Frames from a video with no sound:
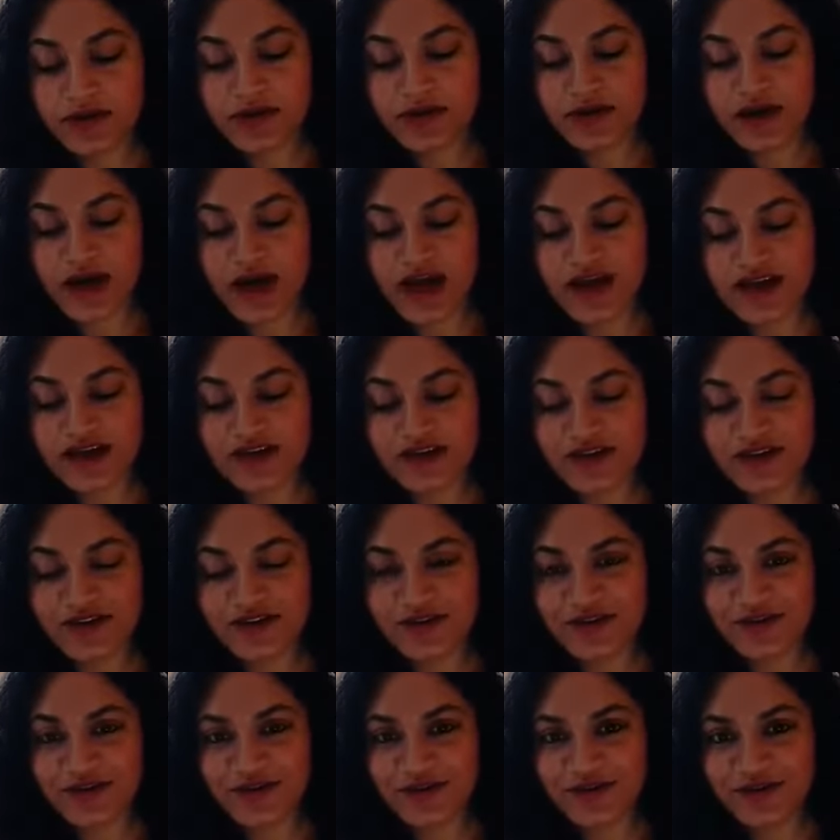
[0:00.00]
I
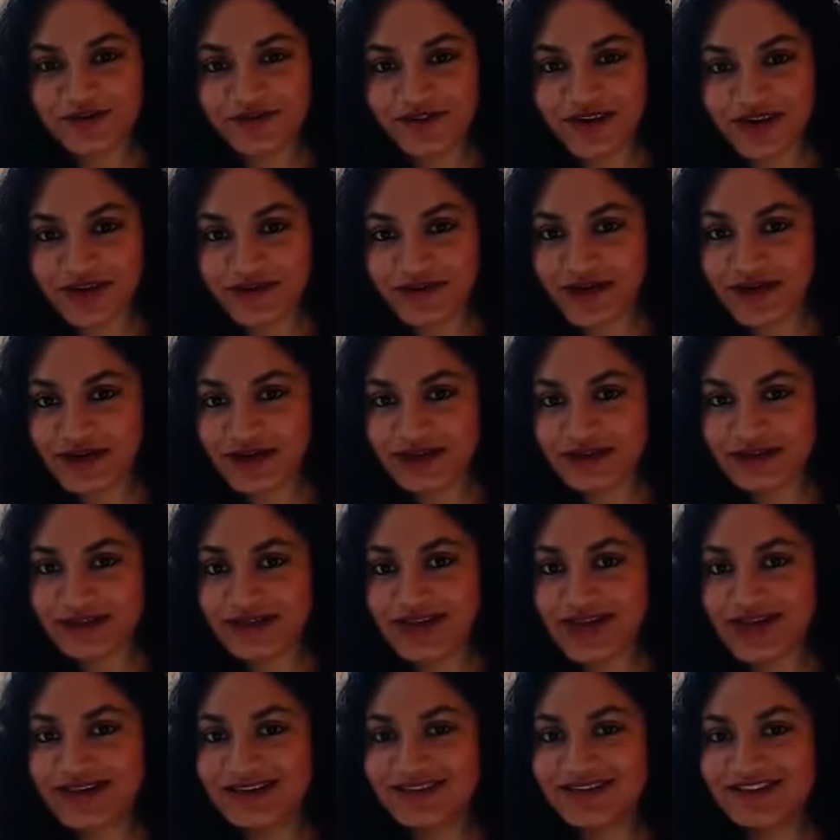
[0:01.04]
don't find writing
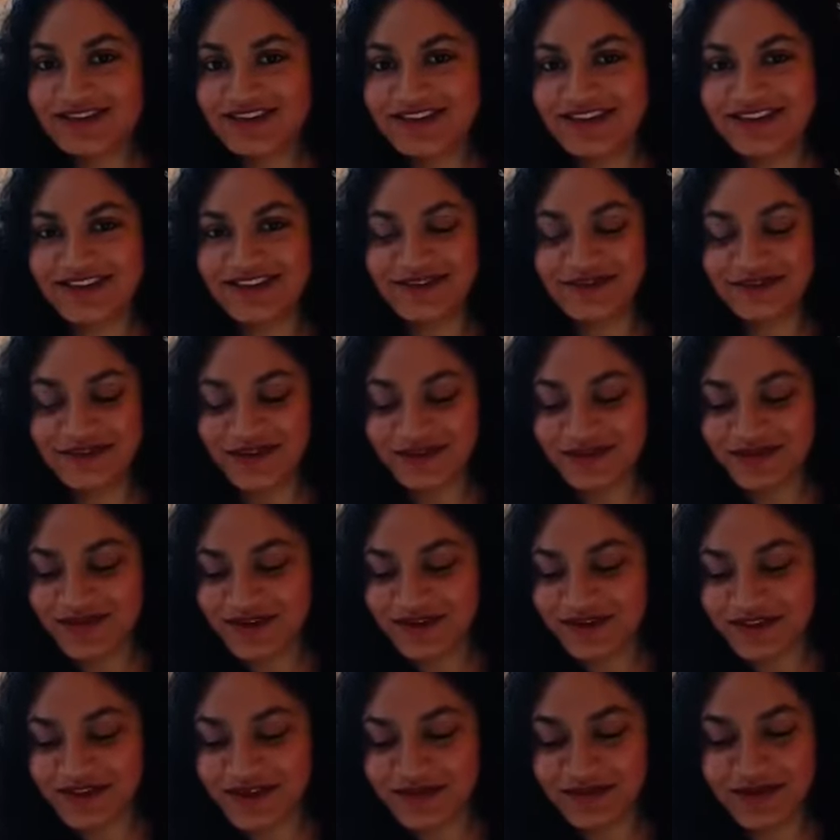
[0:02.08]
challenging at all
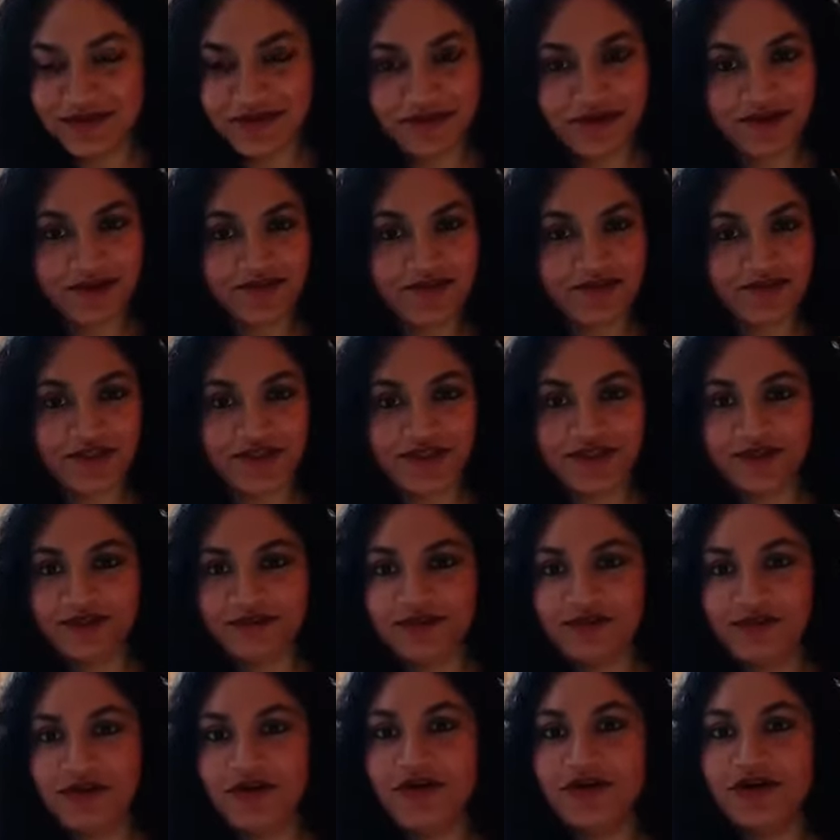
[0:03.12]
because I've been doing it for so
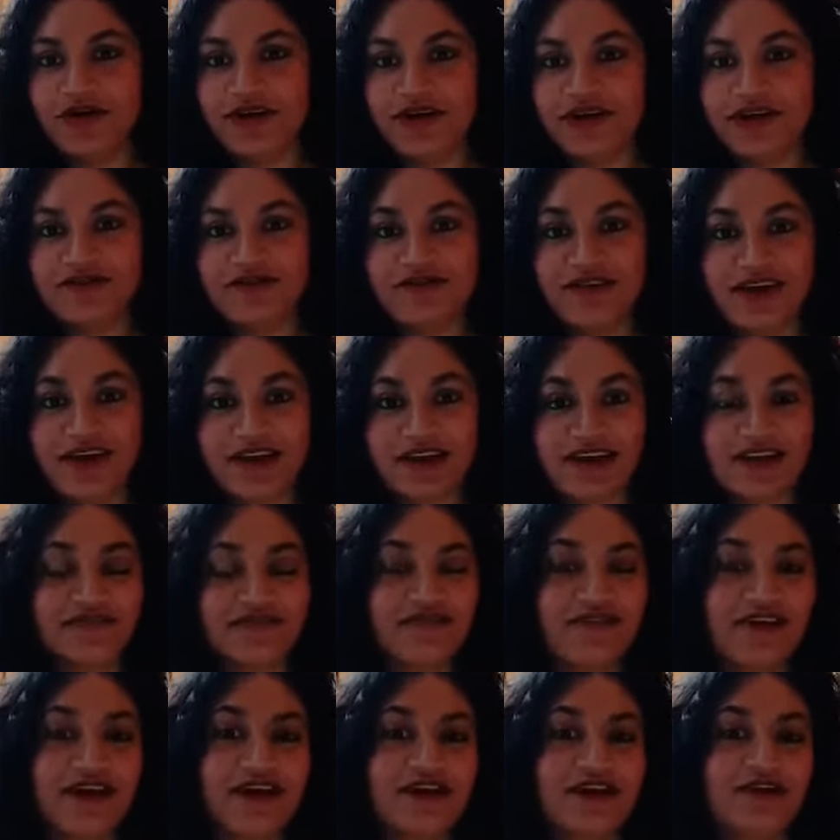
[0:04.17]
long. In fact, I
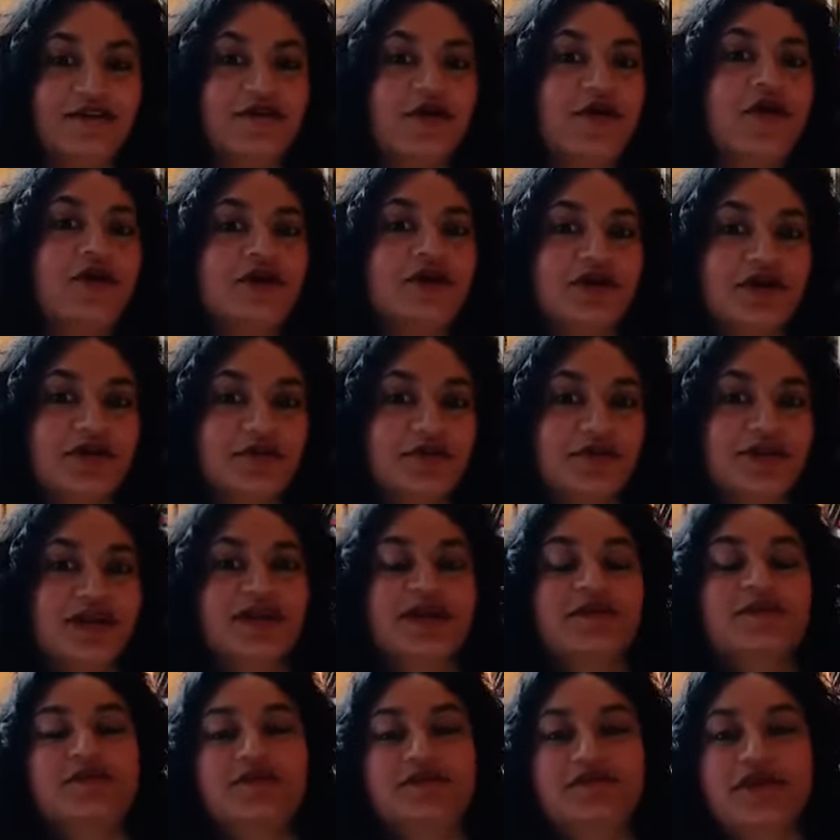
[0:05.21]
find not being
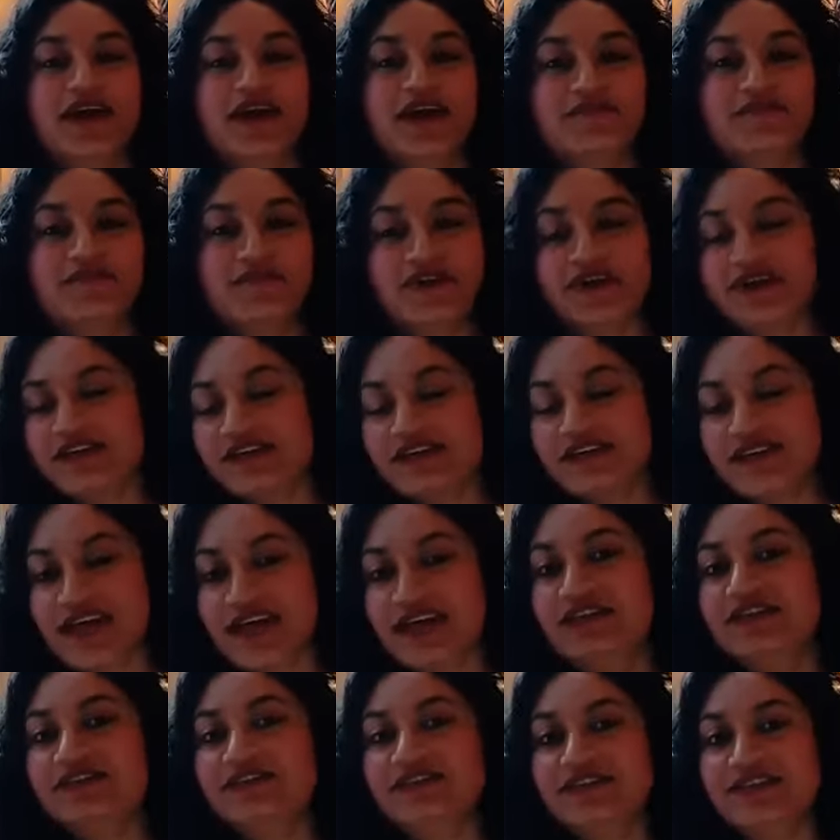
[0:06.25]
able to write very
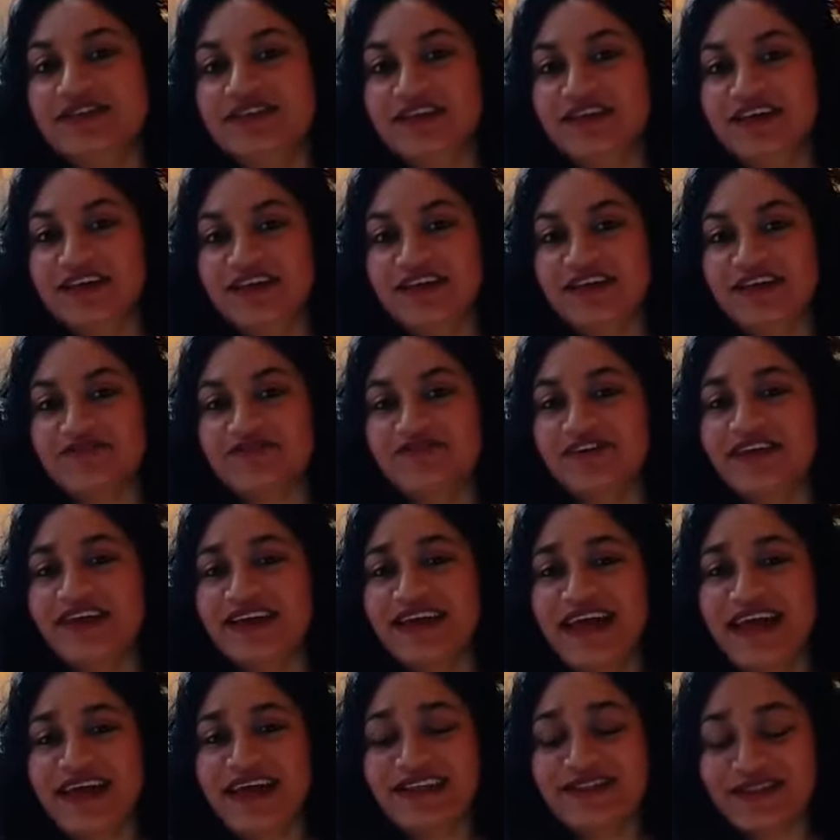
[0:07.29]
challenging and I get very
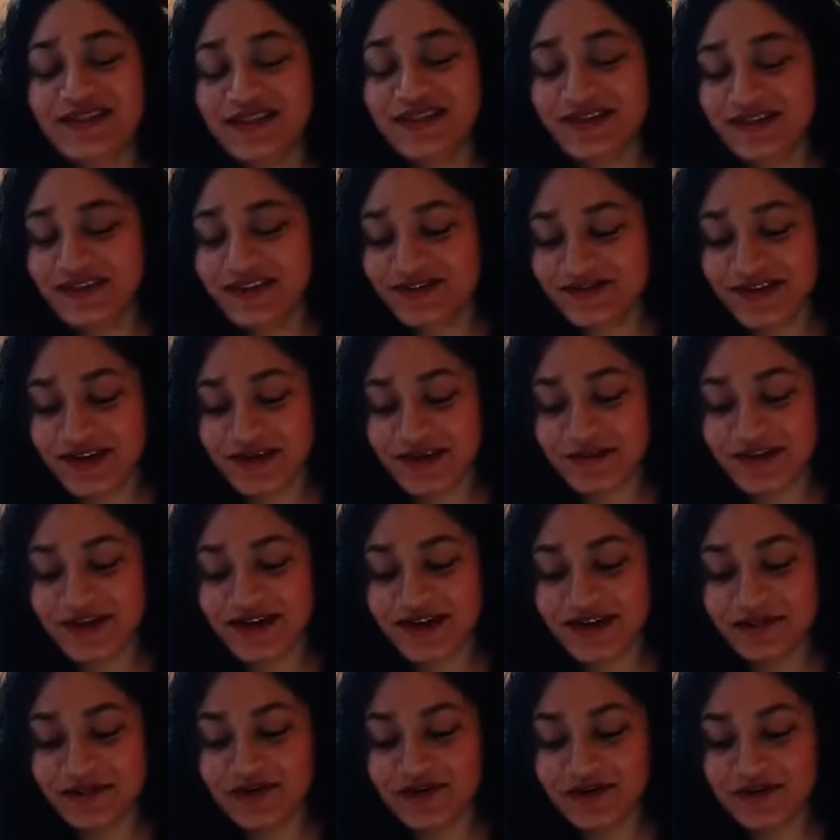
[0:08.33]
antsy if I'm
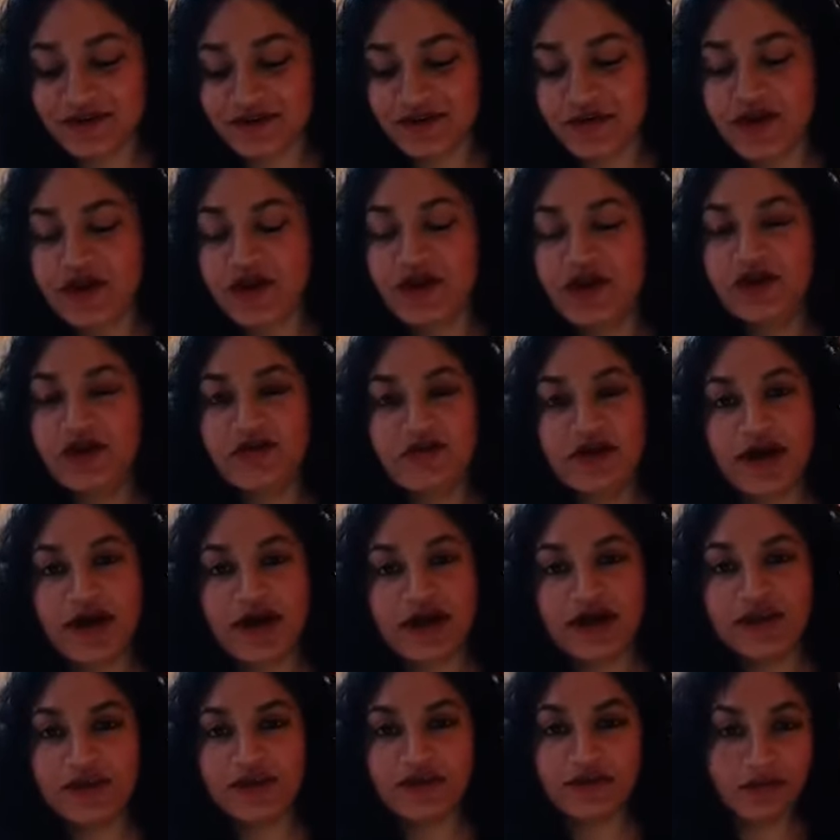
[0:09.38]
unable to
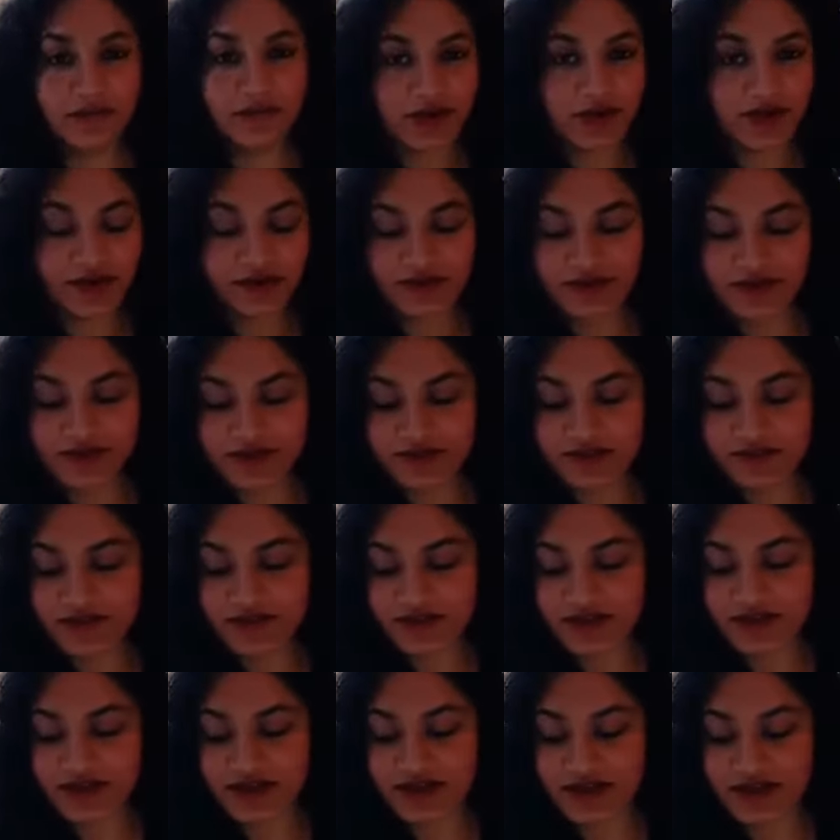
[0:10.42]
write or paint or something.